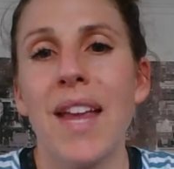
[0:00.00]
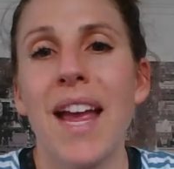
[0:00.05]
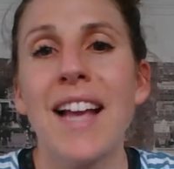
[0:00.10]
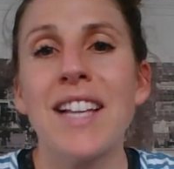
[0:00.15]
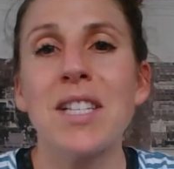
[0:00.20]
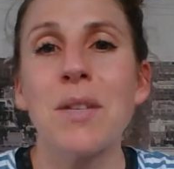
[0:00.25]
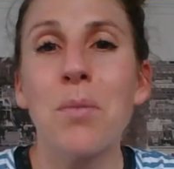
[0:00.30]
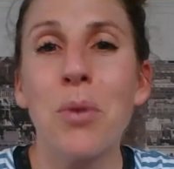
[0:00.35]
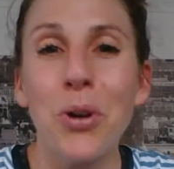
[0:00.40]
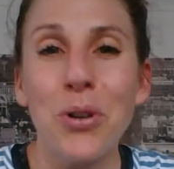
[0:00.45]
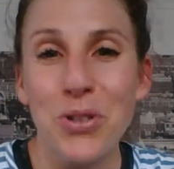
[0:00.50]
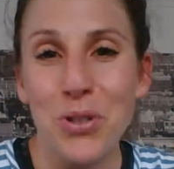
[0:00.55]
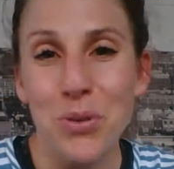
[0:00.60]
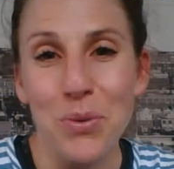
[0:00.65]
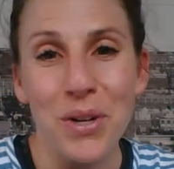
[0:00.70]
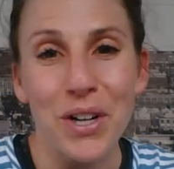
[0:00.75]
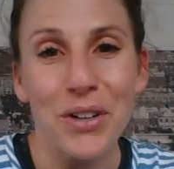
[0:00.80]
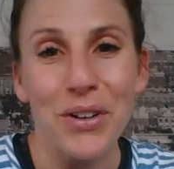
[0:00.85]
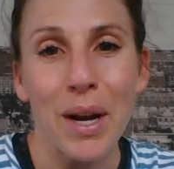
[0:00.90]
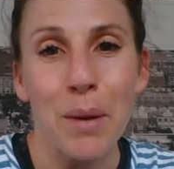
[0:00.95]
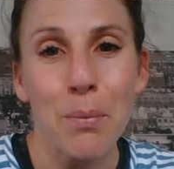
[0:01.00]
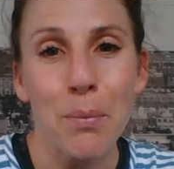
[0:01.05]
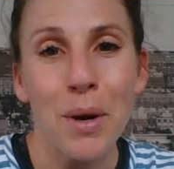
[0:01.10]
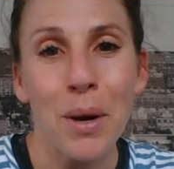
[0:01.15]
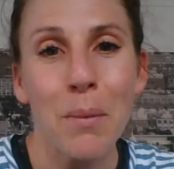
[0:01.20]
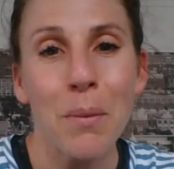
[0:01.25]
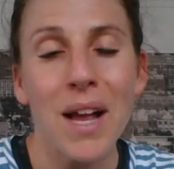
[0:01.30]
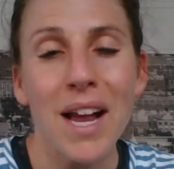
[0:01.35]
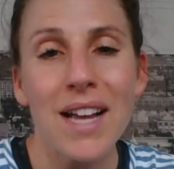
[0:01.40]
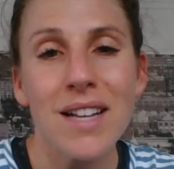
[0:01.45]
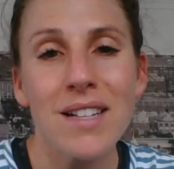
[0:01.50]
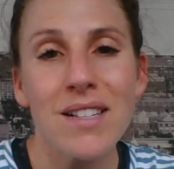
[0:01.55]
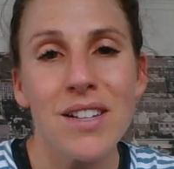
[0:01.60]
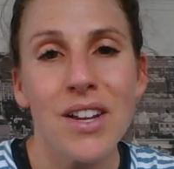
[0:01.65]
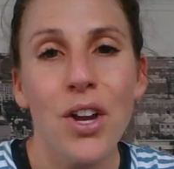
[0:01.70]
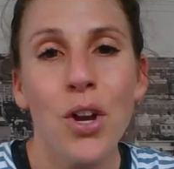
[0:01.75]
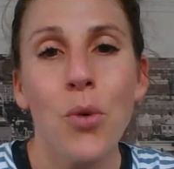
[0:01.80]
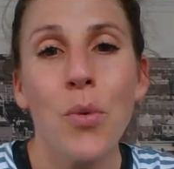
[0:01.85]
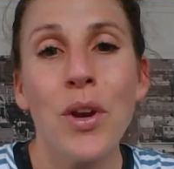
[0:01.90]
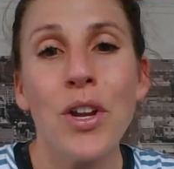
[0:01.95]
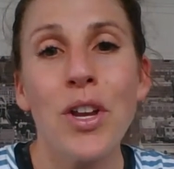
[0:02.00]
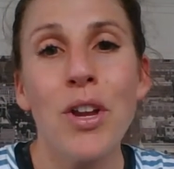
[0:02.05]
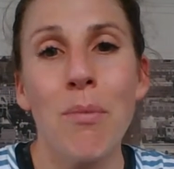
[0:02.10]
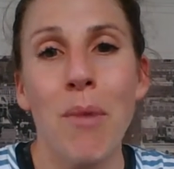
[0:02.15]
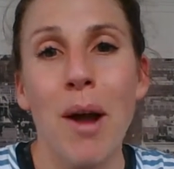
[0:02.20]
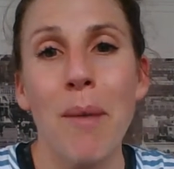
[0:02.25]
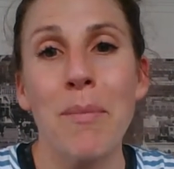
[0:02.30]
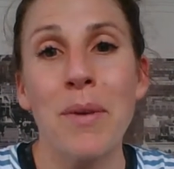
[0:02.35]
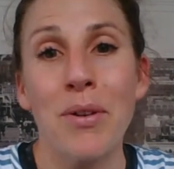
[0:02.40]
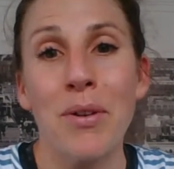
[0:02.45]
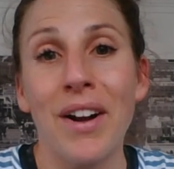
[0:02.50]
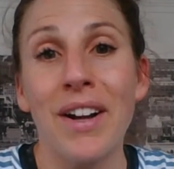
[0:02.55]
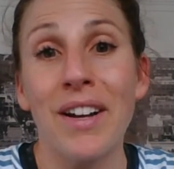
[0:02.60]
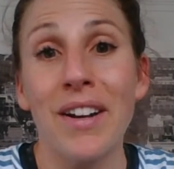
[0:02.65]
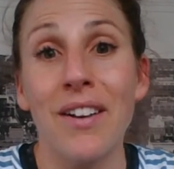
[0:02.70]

as opposed to in a grade prep class where you might be